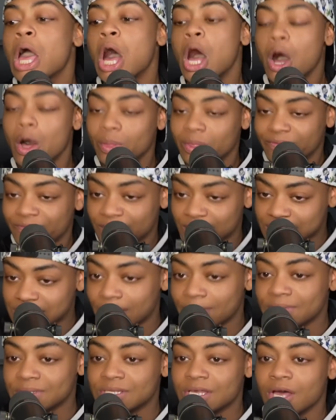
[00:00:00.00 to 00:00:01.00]
on the first
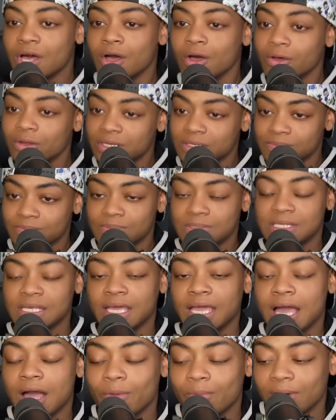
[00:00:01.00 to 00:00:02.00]
episode and
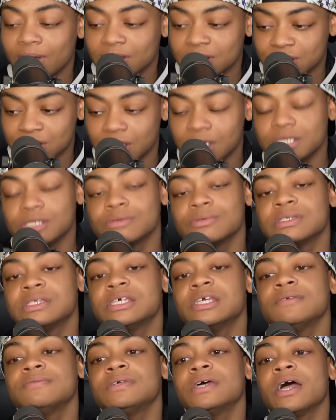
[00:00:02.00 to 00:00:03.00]
seeing how well the judges
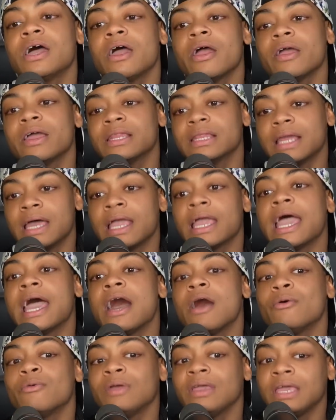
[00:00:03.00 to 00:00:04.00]
received her and like
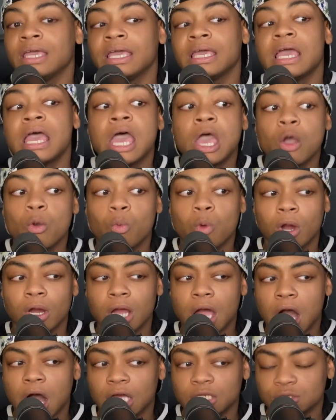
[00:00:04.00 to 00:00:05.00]
how we
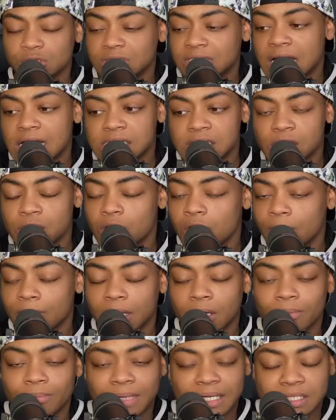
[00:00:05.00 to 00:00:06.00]
weren't ostracizing her
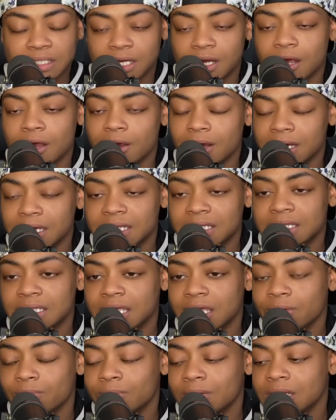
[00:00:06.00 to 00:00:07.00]
being mean to her or
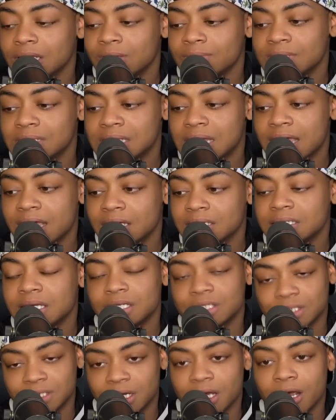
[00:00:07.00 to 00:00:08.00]
anything really was like
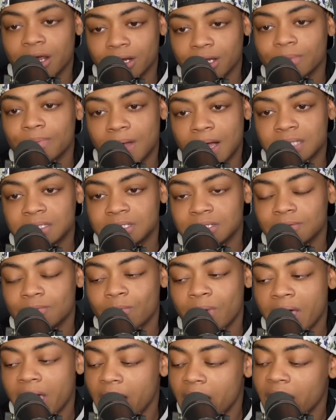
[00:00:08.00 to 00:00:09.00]
touching her in a positive
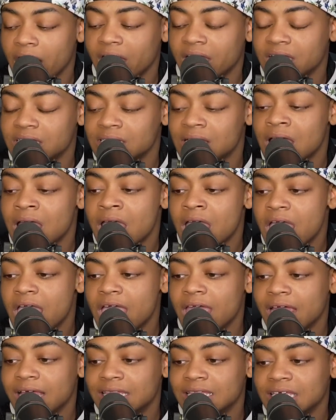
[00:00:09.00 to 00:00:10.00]
way and
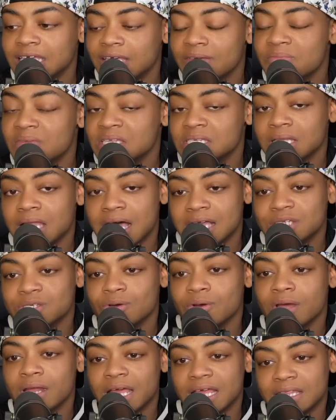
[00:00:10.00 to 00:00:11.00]
and i think it meant a lot
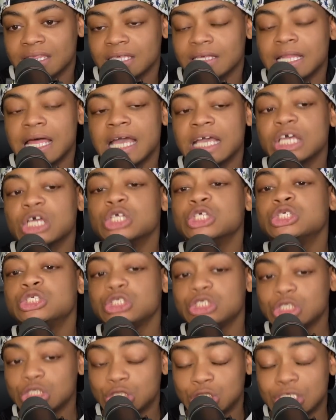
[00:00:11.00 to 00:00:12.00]
to her and i feel like
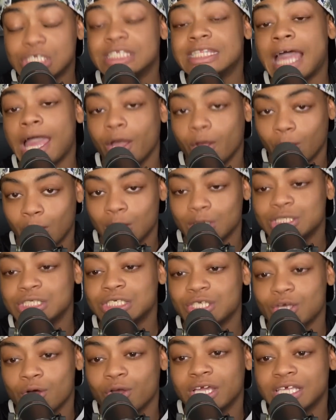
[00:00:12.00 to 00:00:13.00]
she, she's that girl
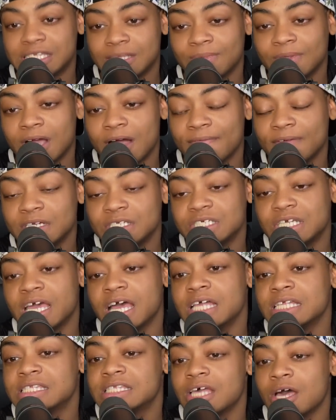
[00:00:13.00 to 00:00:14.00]
she's gonna get something off her
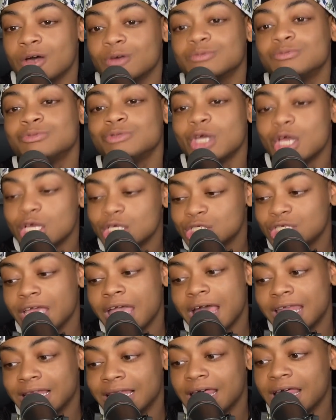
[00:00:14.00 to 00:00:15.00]
chest so she
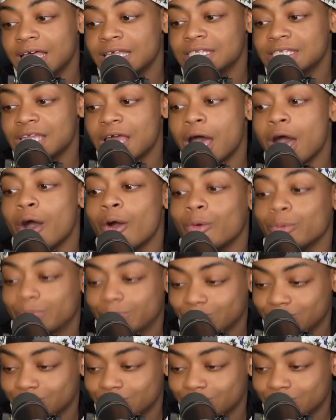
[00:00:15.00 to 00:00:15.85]
had to let us know